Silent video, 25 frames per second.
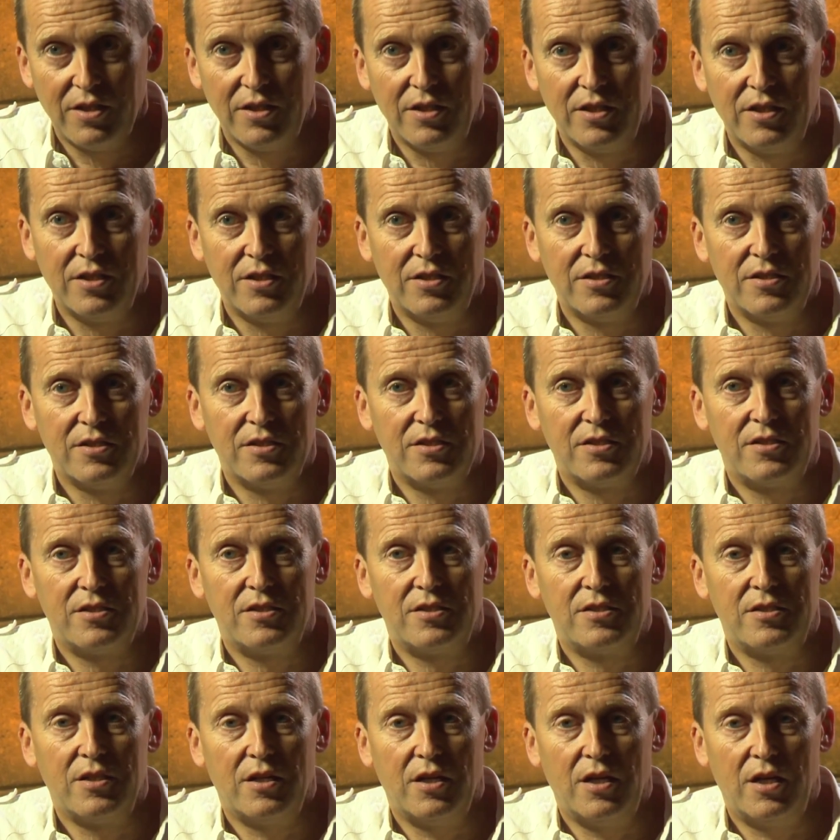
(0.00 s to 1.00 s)

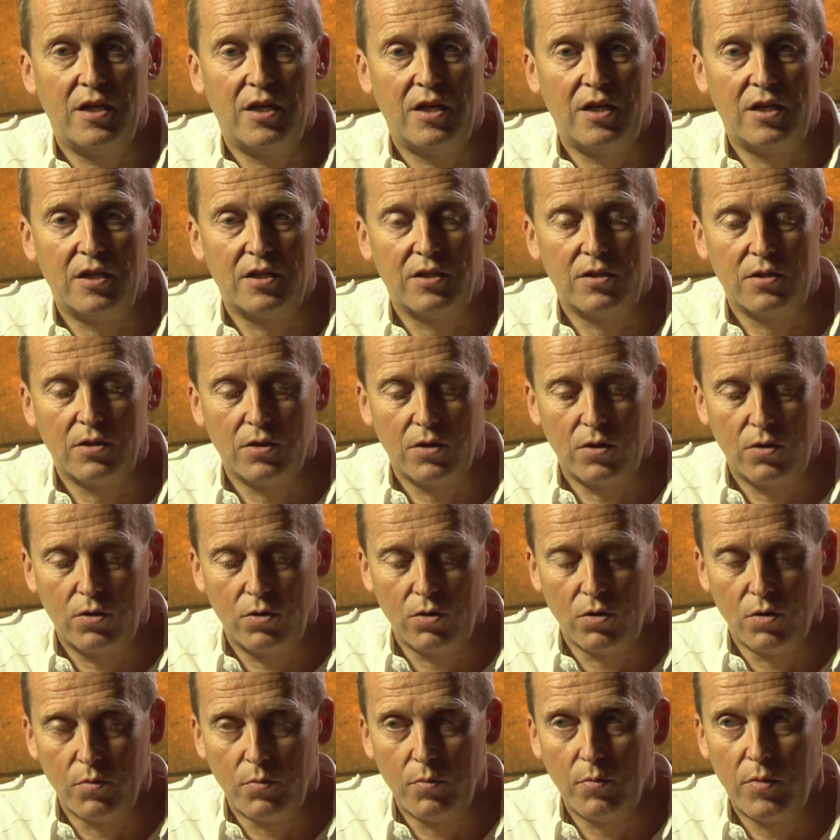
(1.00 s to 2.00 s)
is uh,
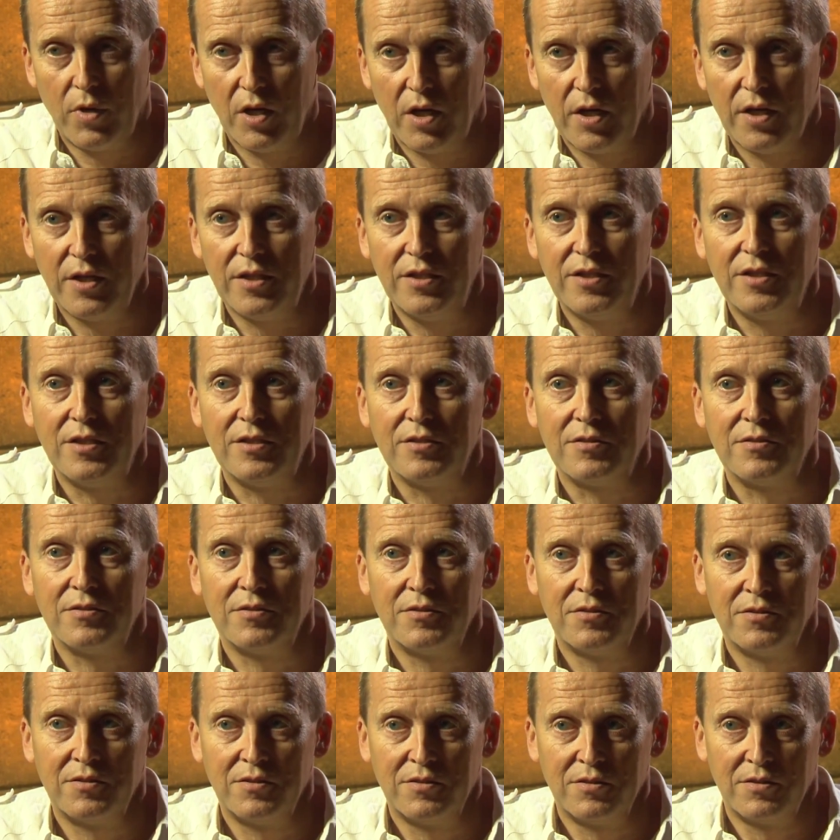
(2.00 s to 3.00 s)
combining
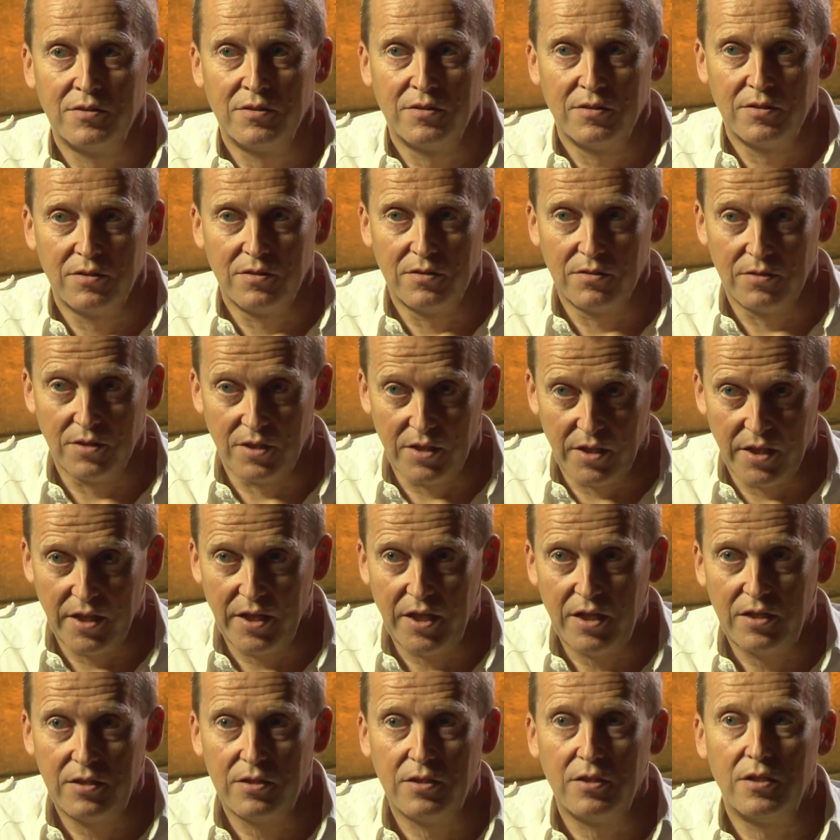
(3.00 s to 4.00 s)
the
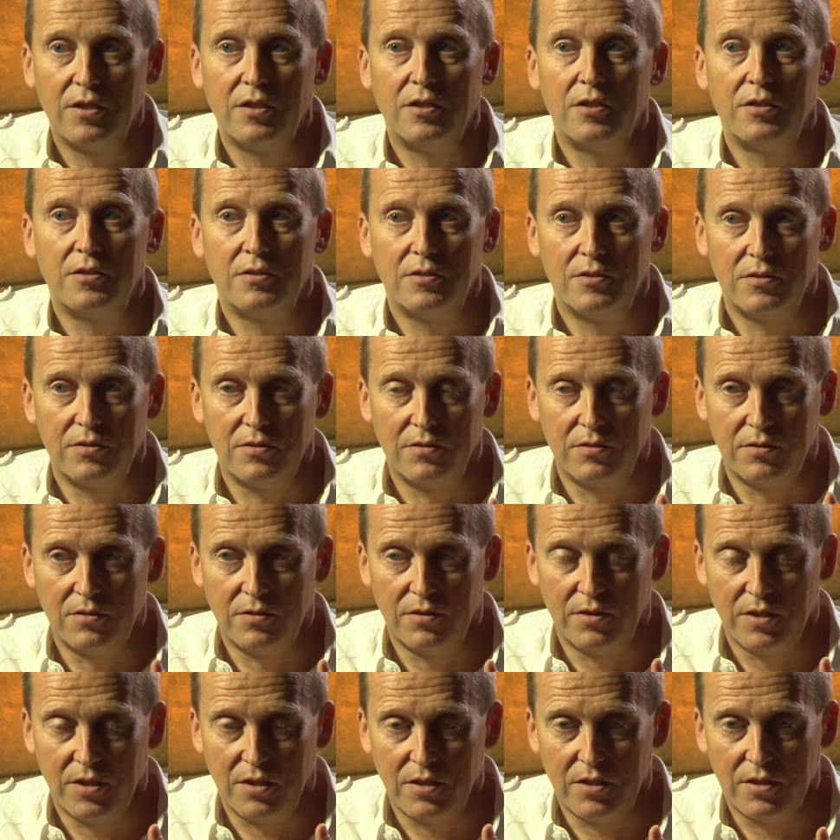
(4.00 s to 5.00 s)
data,
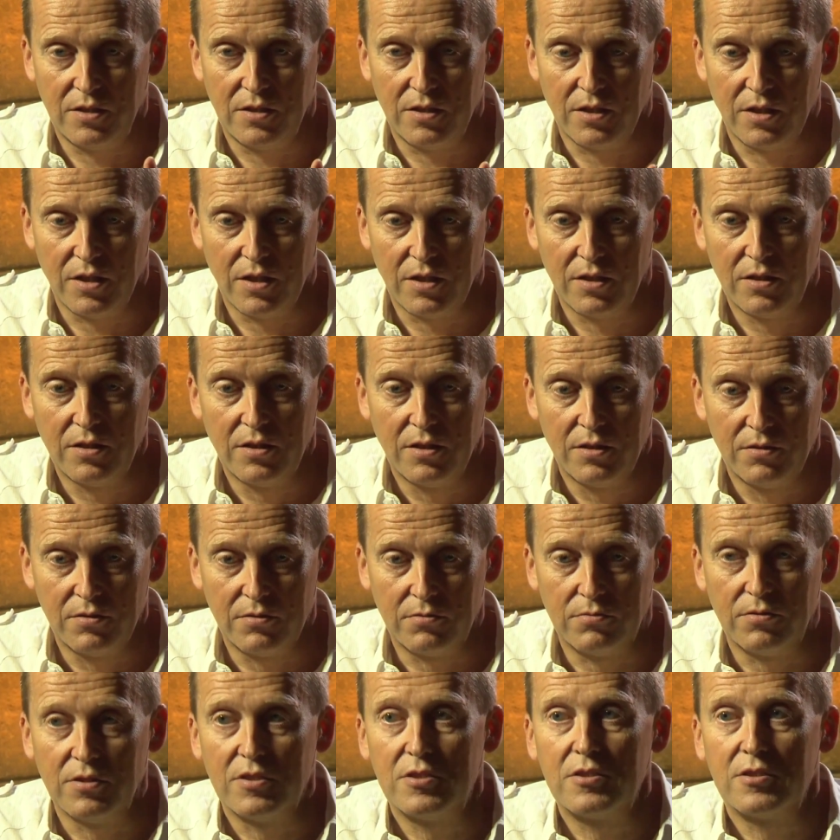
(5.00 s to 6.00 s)
the, uh,
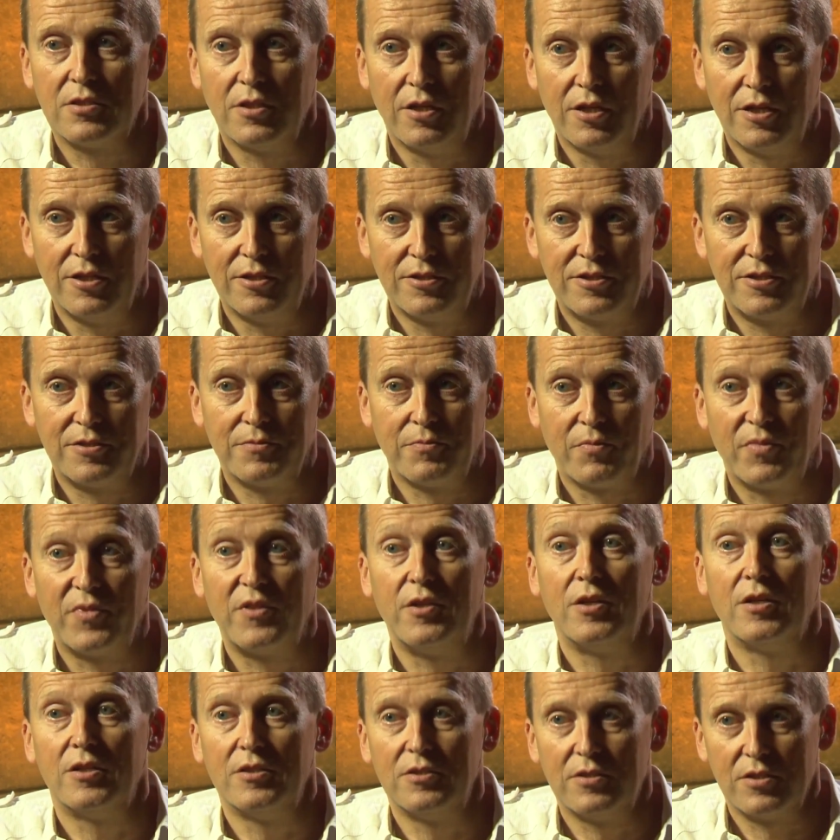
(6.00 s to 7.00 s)
the results,
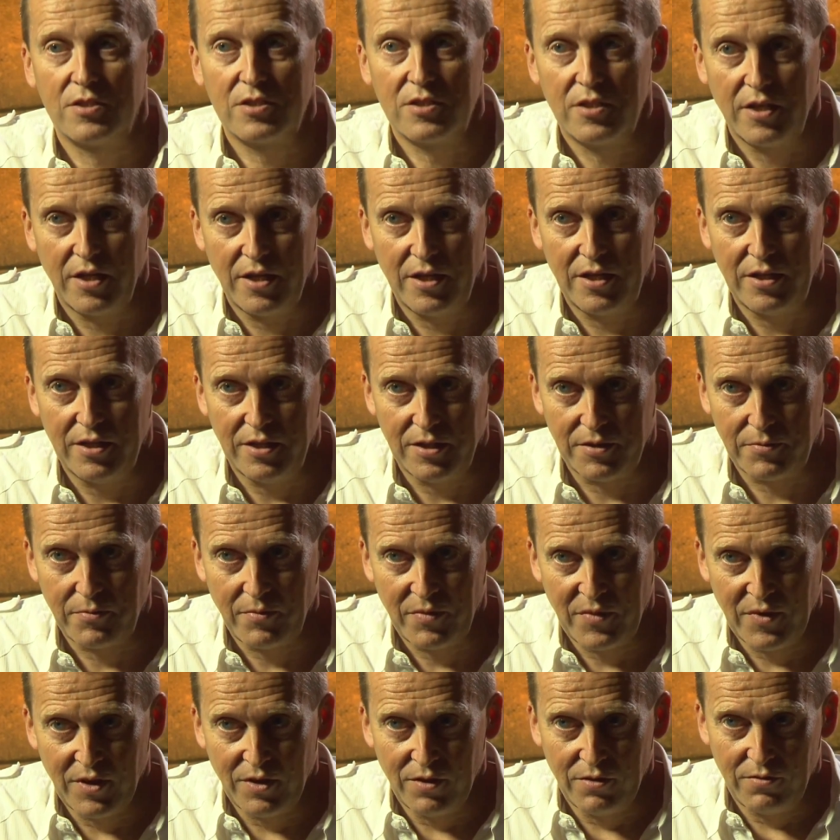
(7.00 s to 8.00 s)
the understanding
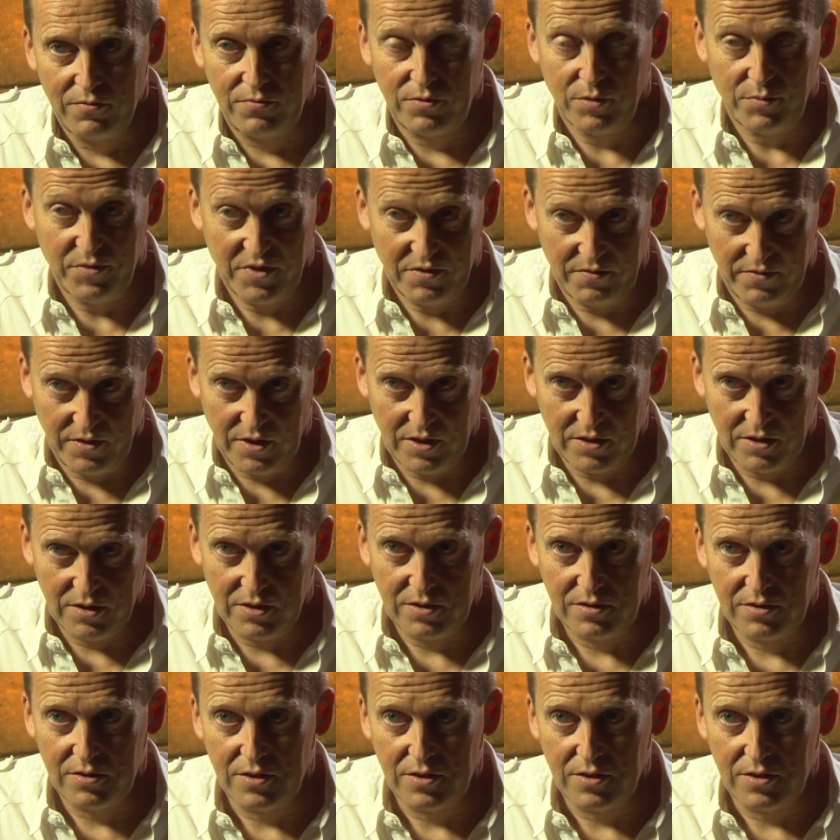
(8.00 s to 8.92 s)
from the varied